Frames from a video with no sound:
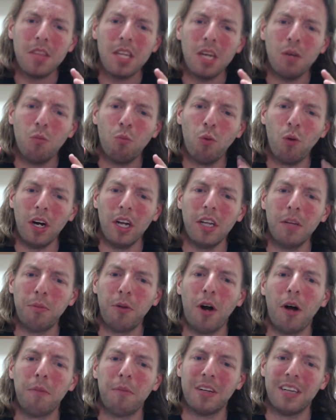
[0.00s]
one of the
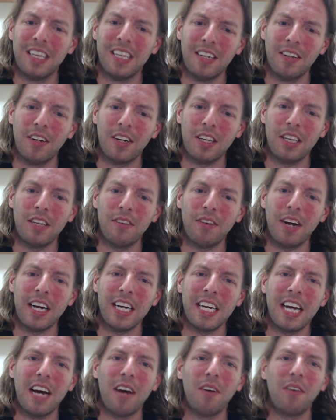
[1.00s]
problems, lyrically right
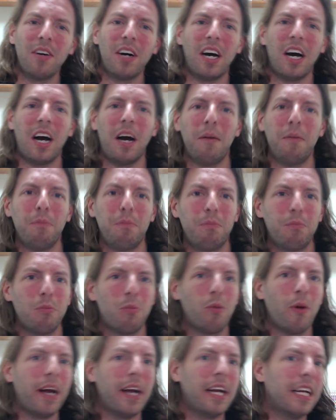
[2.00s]
now, I'm
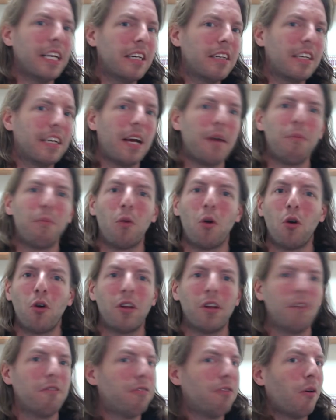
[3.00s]
waiting to get more
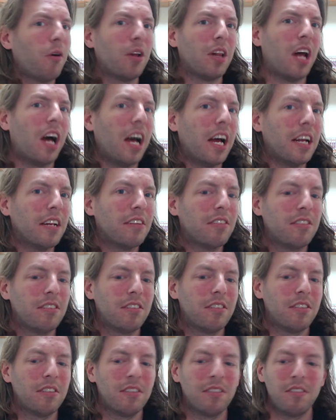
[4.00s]
than four lines.
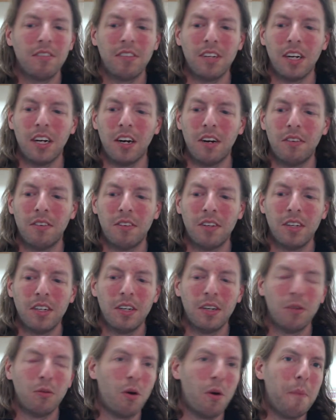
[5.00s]
You know,
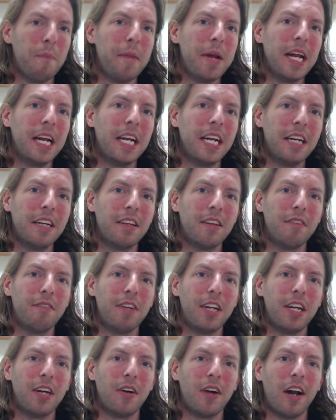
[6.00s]
we're a minute into the
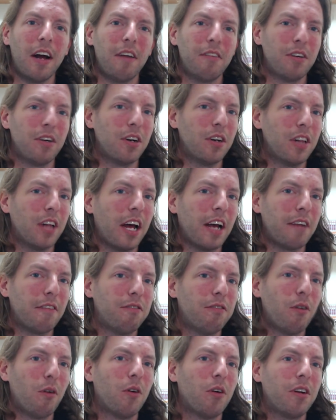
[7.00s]
video and I've heard like
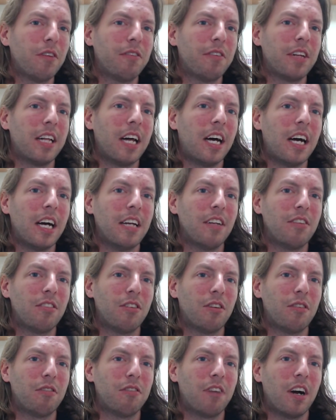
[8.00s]
four different lines
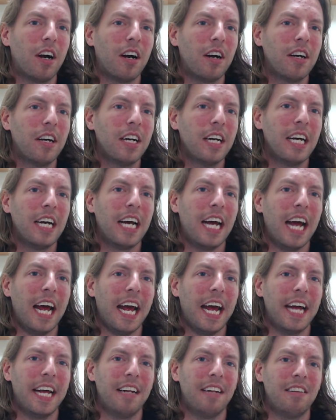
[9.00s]
so far.
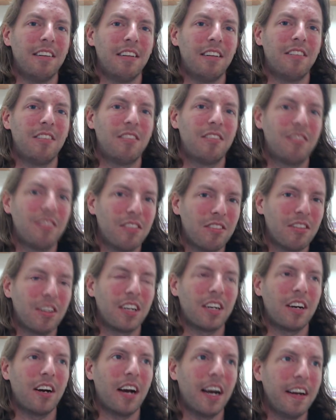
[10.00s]
And it's just
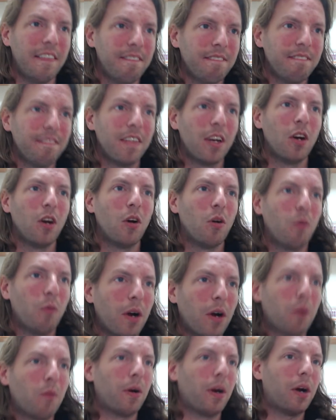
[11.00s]
like, all right,
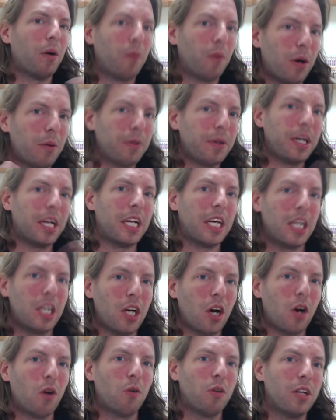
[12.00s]
where are we going to
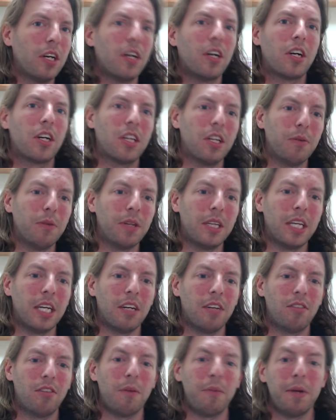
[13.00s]
go lyrically with
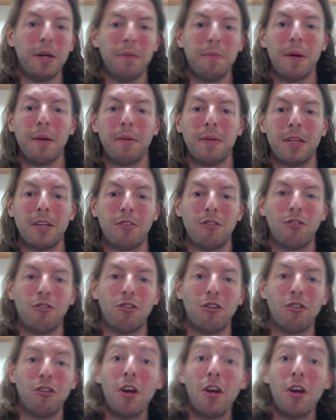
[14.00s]
this? I mean, maybe this is just,